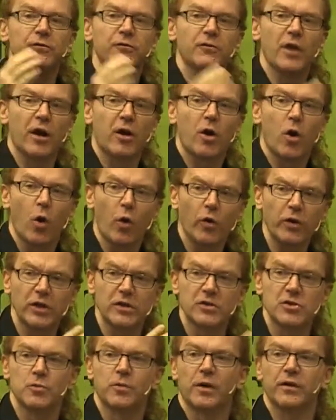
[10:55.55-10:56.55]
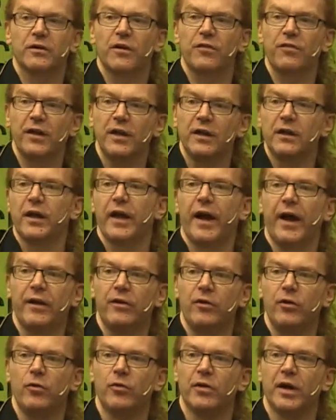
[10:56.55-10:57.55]
according to what the thing can
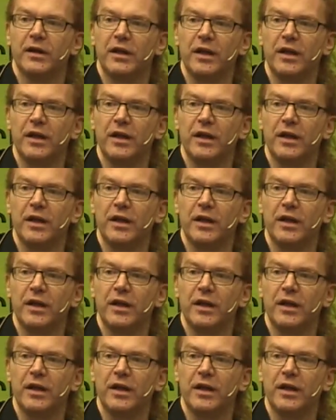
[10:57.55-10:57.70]
do and